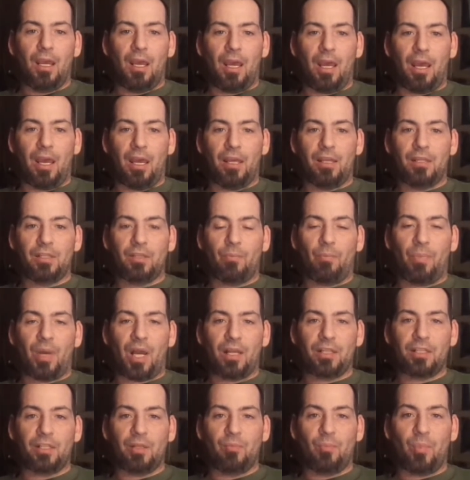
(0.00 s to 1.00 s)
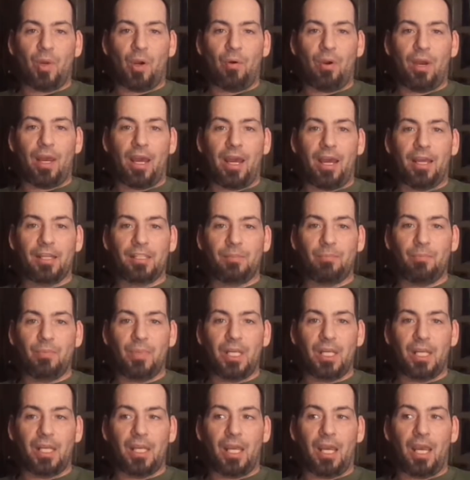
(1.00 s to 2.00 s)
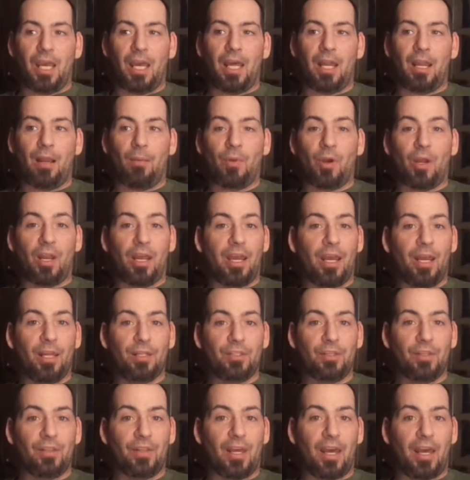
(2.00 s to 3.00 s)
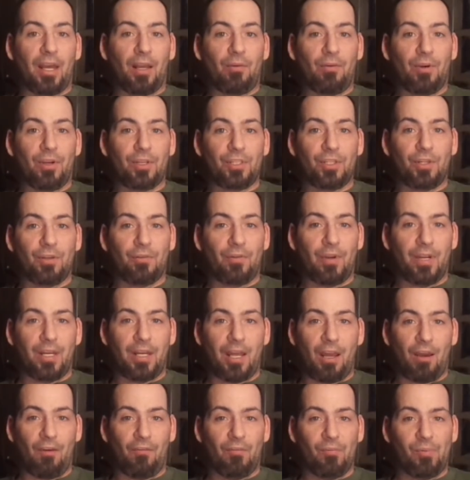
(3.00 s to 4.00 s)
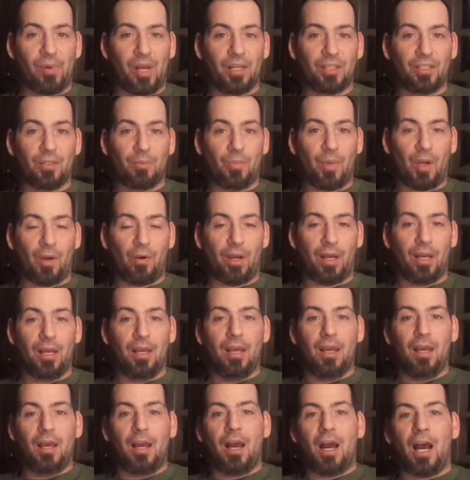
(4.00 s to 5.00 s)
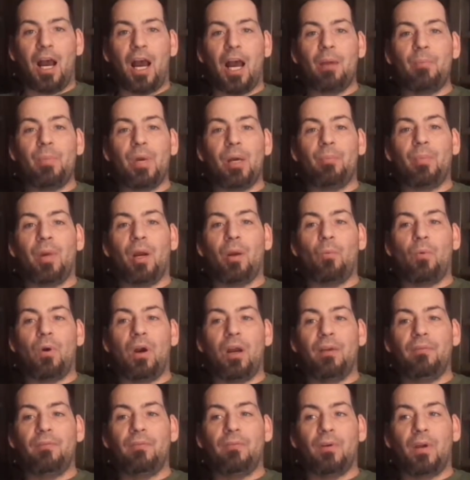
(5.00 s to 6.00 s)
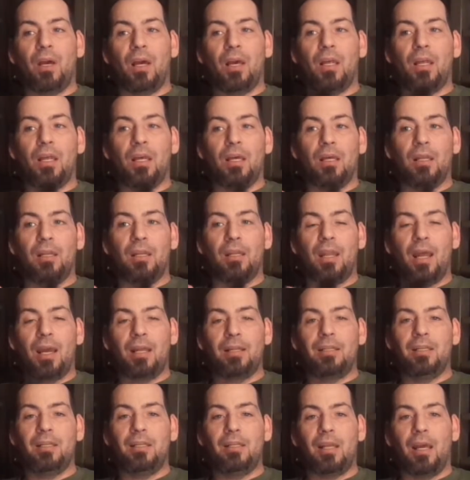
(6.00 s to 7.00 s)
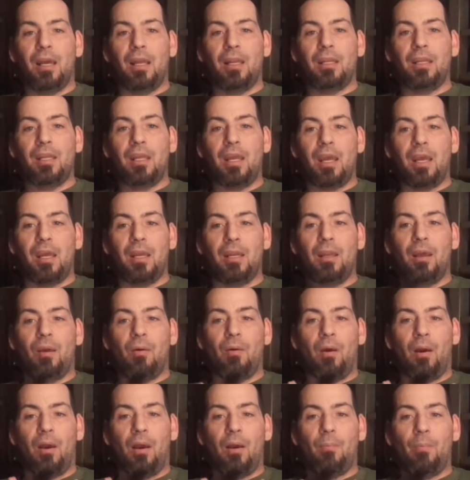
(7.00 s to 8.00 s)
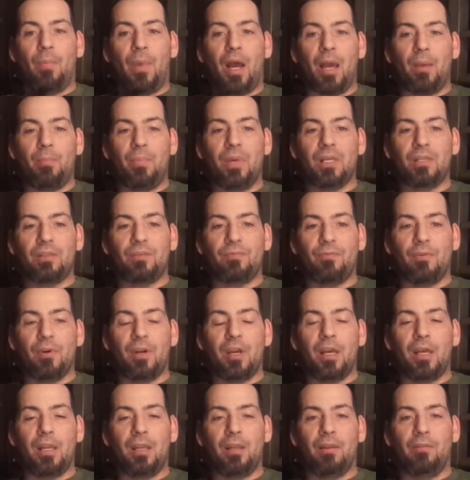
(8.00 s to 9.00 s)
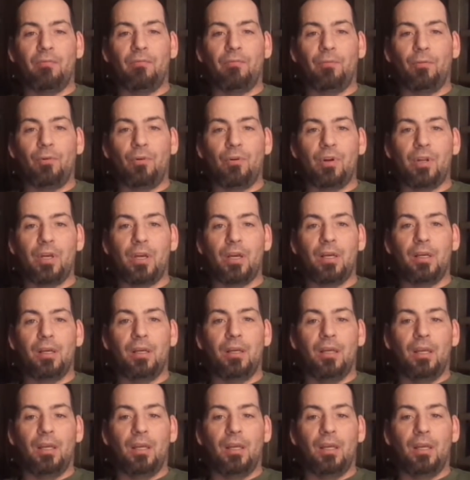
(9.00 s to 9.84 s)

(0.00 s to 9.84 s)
as Boxing Boa asked me, and I'm gonna answer that question right now for Boxing Boa. I met my wife in 1998, my best friend in Florida,